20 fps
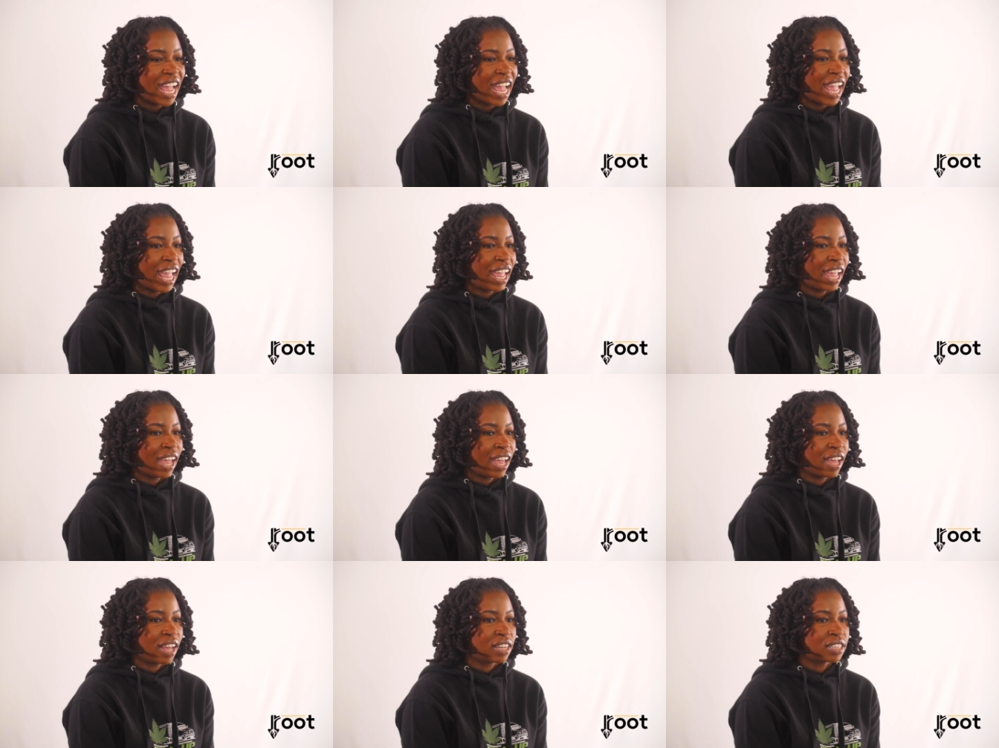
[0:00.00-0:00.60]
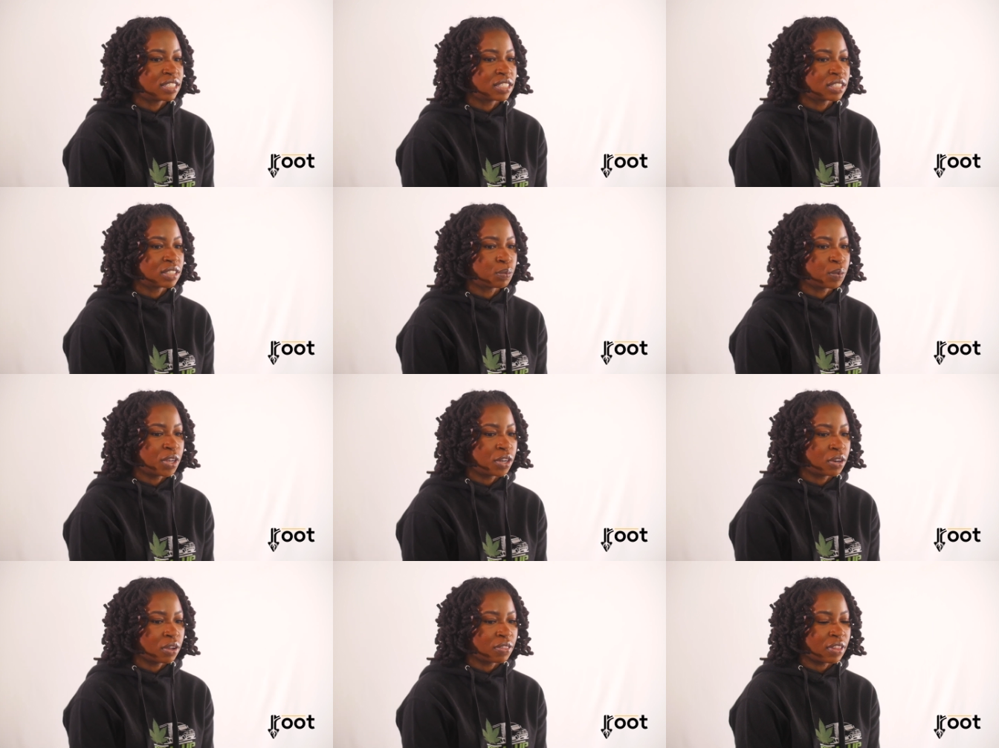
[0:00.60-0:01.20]
And
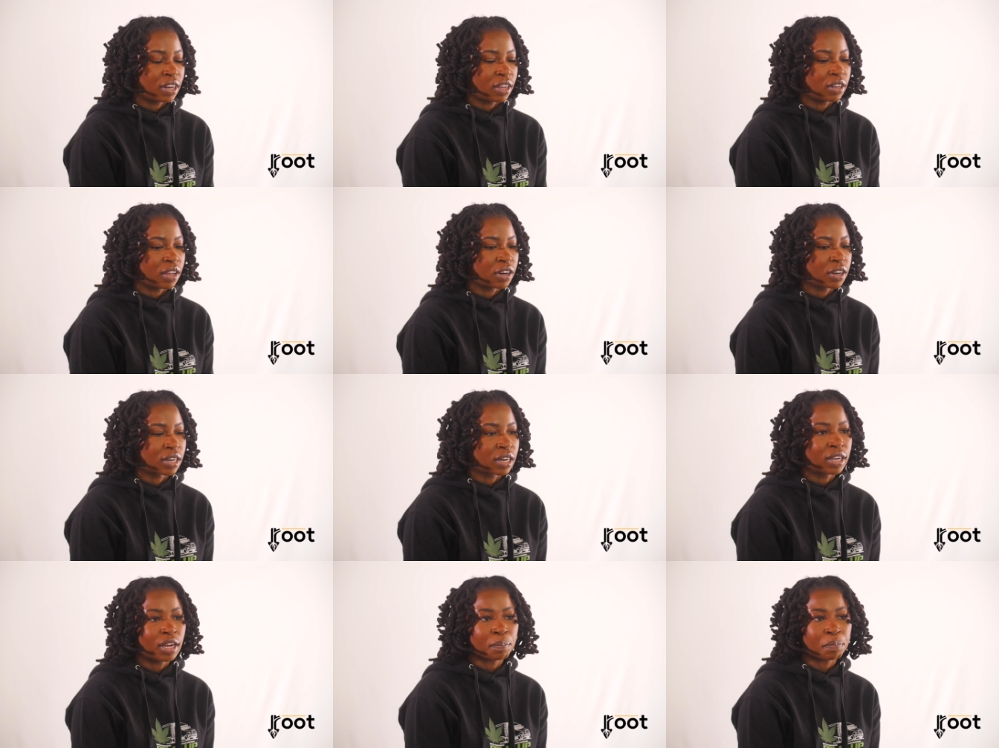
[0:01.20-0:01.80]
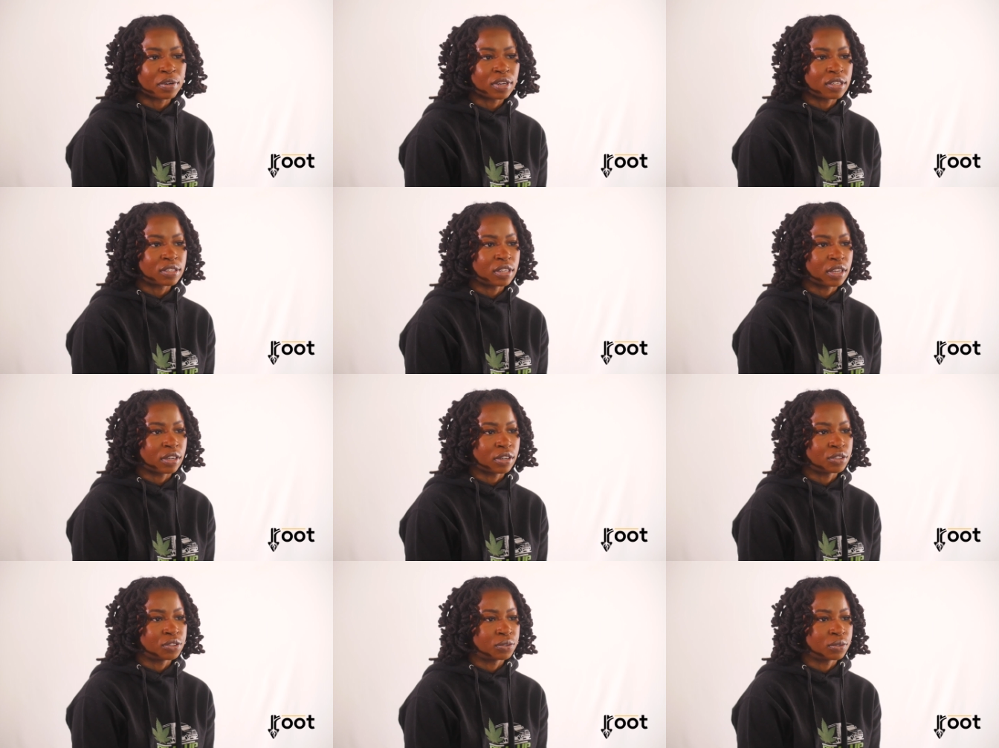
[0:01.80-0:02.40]
we know that a lot of companies
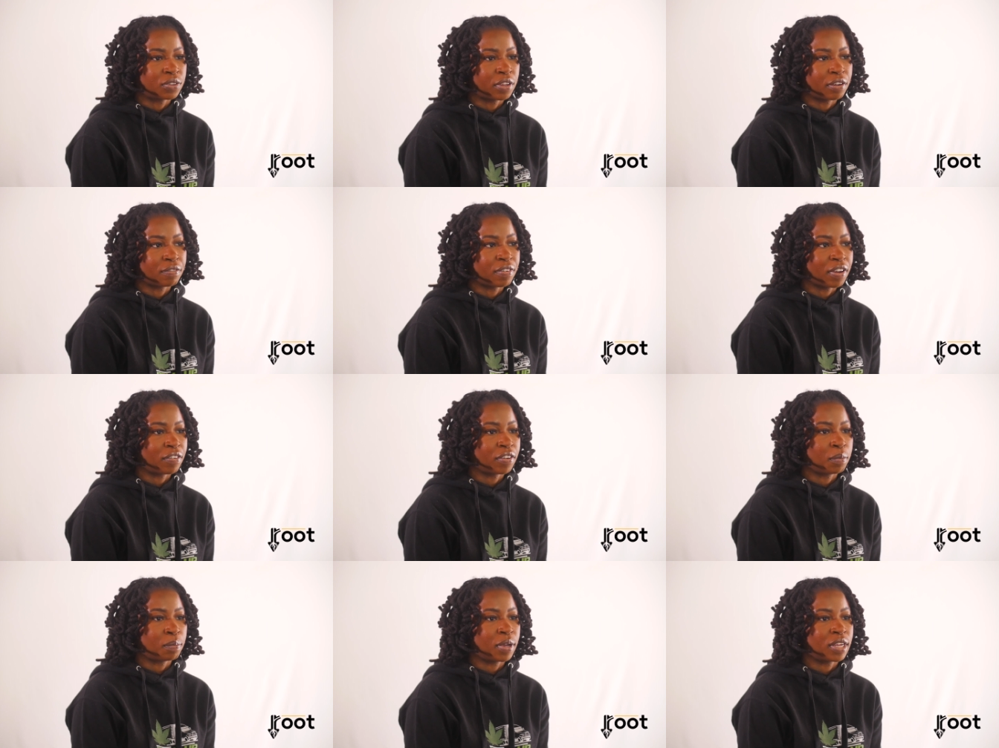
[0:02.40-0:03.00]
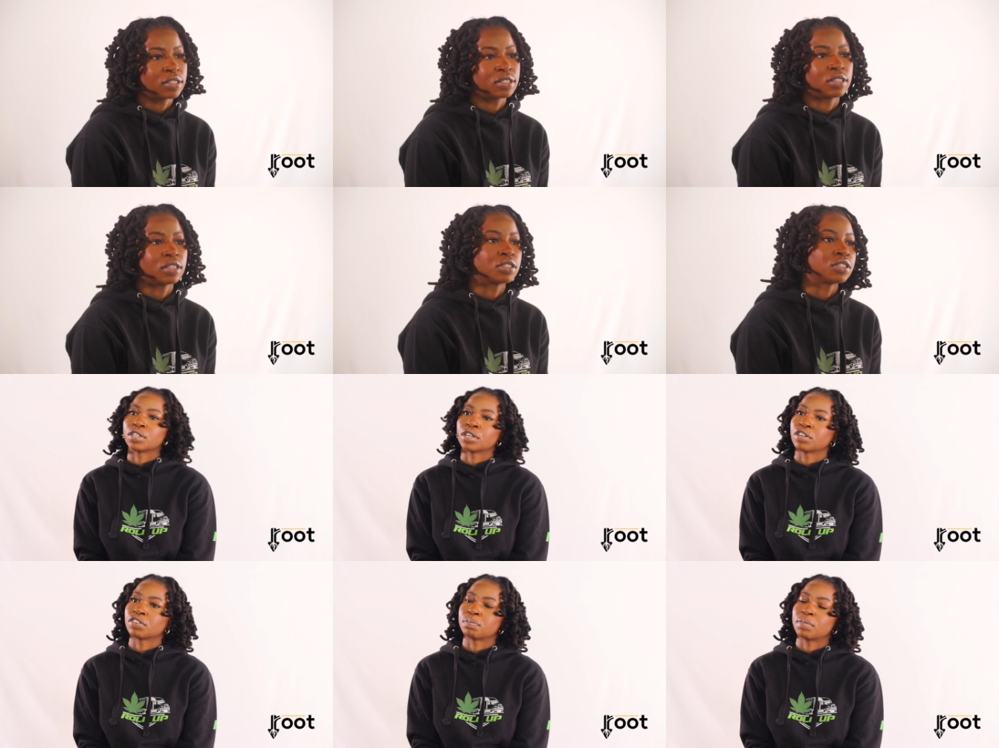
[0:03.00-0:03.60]
here are doing their very best to
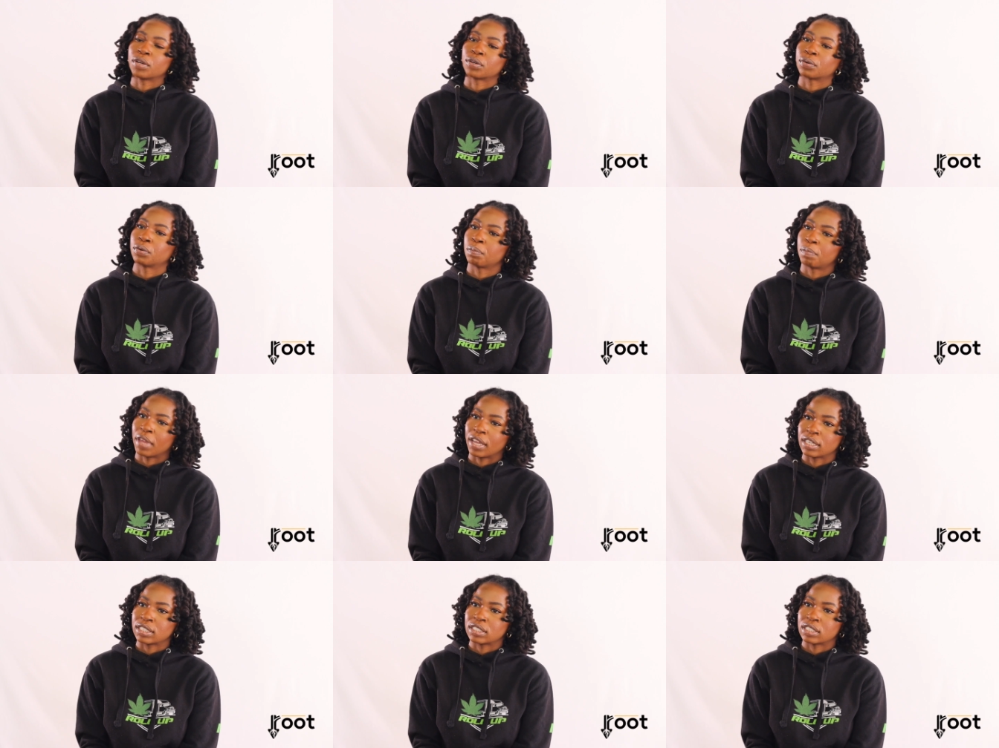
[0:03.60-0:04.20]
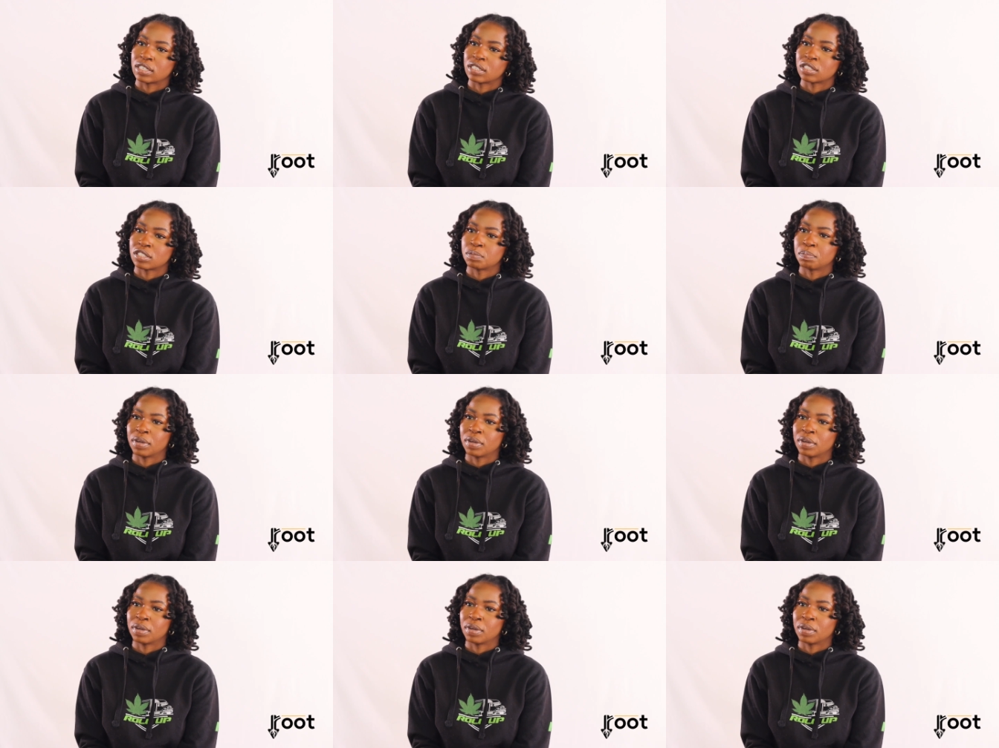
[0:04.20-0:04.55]
serve medical patients,